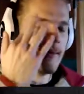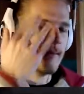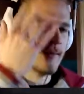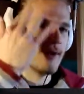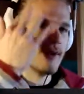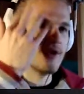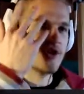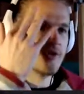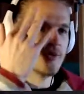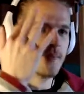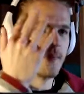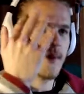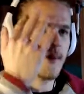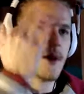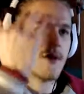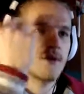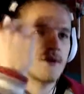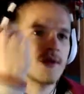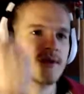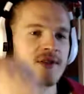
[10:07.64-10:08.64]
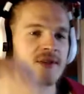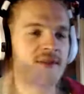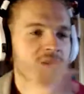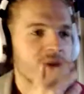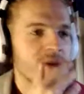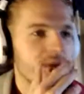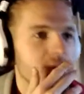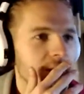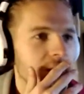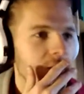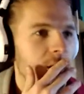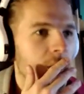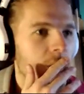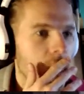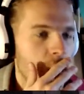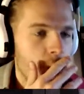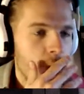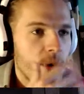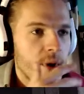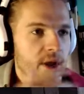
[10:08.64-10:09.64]
magic powers.
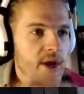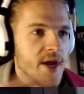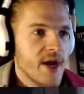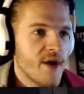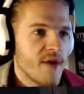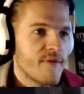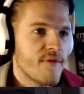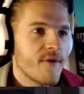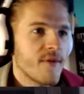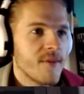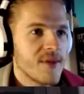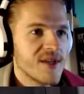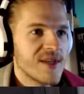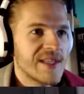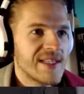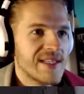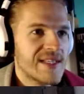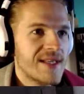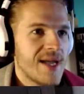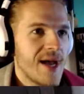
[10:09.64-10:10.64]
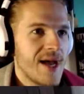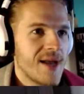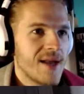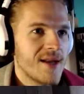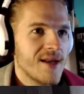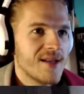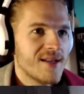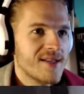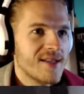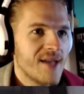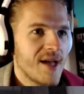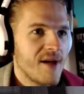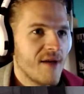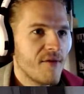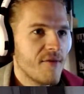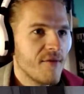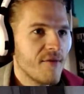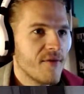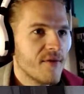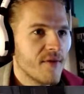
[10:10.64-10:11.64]
What I got from the Saturn
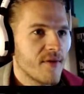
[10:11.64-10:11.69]
itself.